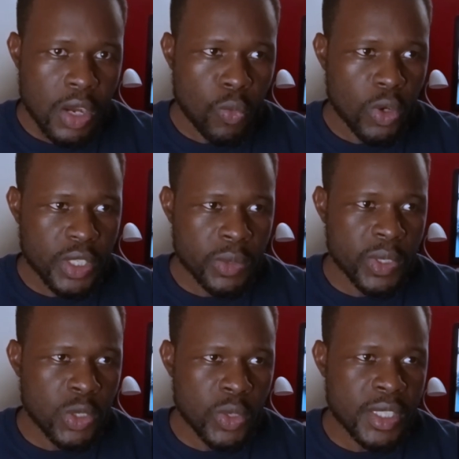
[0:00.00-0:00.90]
What it
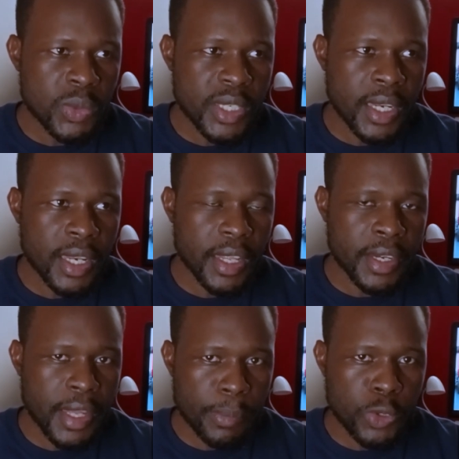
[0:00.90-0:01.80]
will do is it will
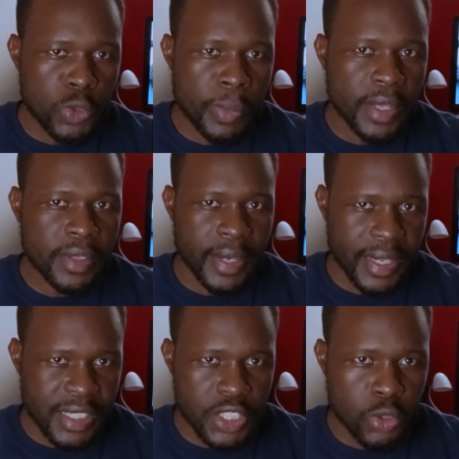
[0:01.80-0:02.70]
enable you to make the right
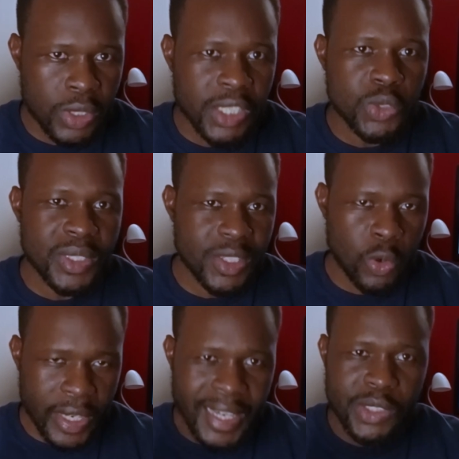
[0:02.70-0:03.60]
decision
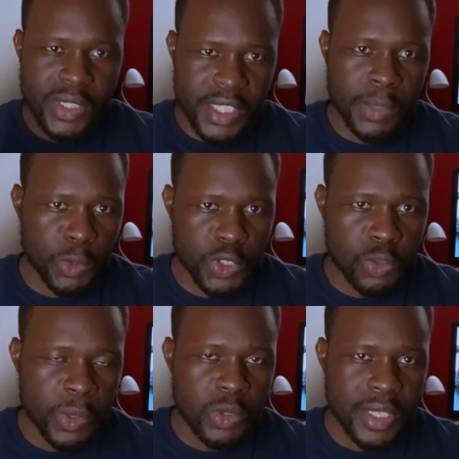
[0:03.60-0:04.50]
only at your sitting position,
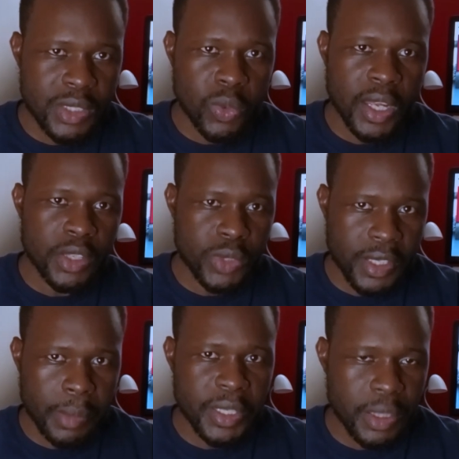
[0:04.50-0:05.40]
because that's where you take
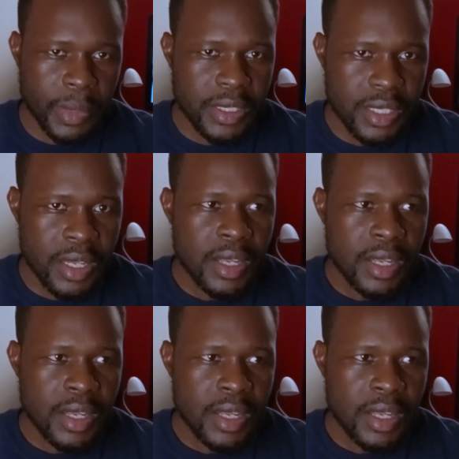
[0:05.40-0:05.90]
the measurements,